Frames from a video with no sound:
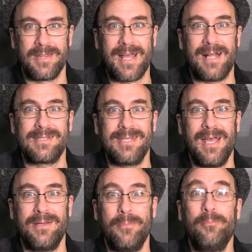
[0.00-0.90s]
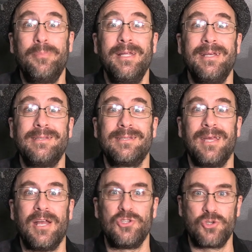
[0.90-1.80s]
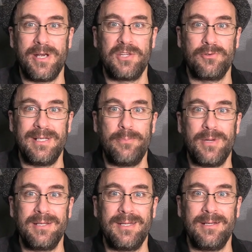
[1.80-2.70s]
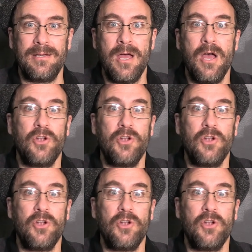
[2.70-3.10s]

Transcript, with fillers: That said, please enjoy 3D printing,